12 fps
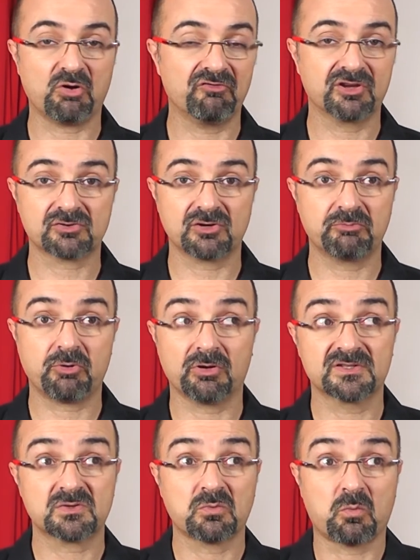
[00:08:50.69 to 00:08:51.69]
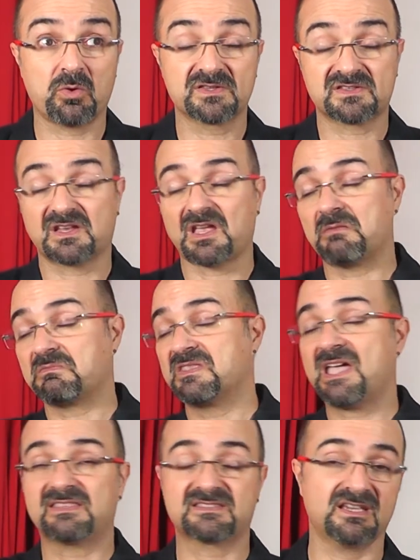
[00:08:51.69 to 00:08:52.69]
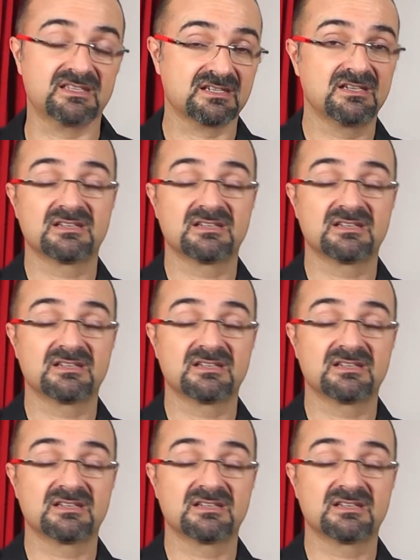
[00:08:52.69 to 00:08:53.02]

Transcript: victory points wins the game. That's it.